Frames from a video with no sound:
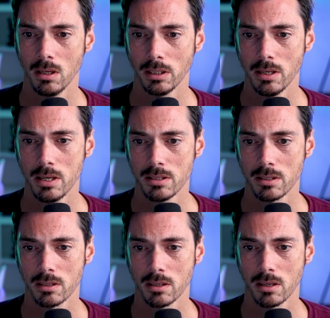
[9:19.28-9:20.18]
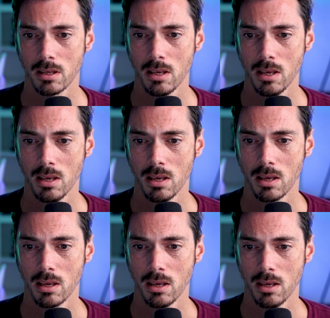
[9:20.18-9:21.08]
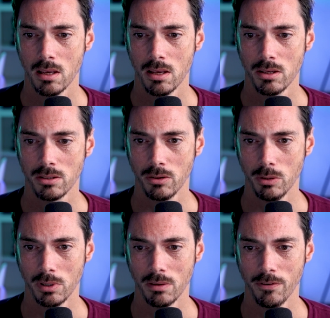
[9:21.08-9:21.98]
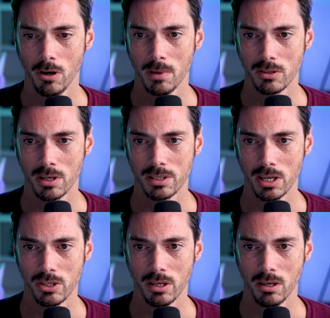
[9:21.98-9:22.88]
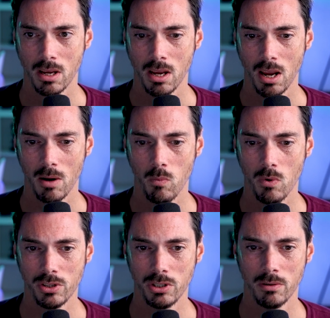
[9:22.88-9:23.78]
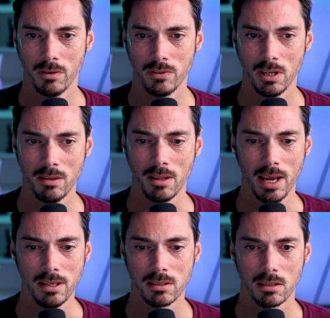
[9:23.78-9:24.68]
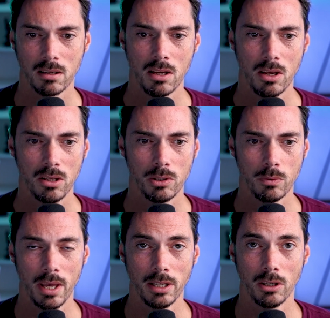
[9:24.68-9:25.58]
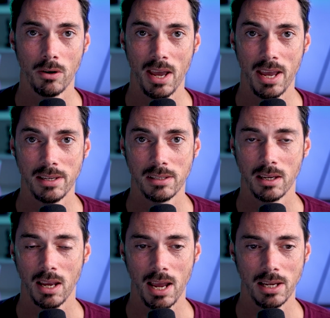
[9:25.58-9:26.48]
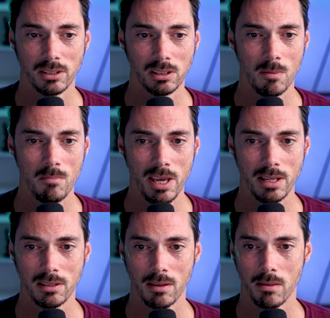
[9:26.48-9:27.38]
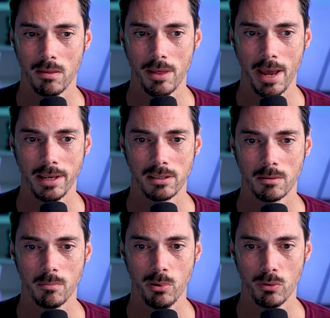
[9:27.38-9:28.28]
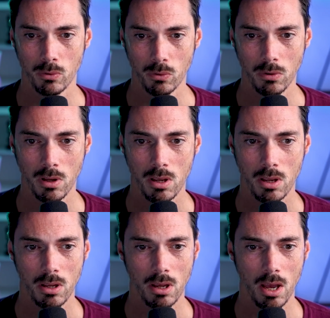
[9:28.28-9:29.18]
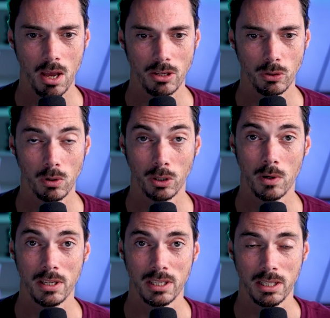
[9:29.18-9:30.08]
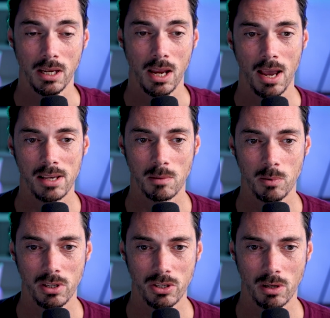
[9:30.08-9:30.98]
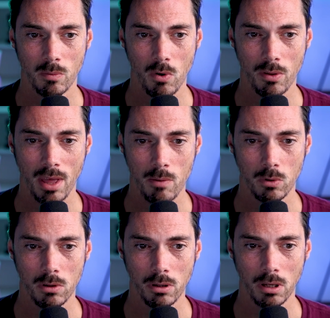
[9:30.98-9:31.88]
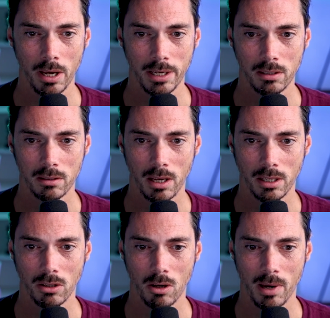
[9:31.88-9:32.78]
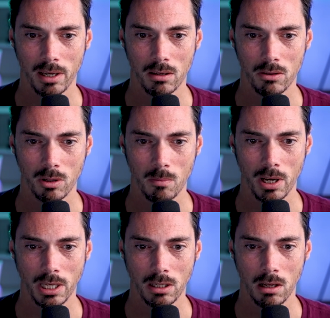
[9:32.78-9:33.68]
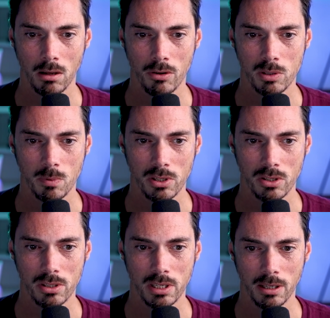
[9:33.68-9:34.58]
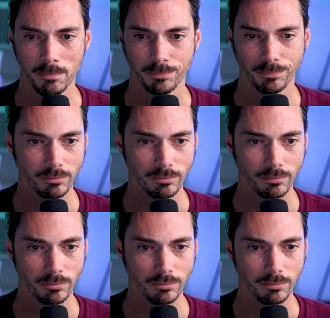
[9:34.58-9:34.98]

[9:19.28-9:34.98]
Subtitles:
like this. So you would confirm that transaction. And once you have done that, you then go ahead and commit that pool, your liquidity as a position. And what that will look like, I can go back and look at my close positions here.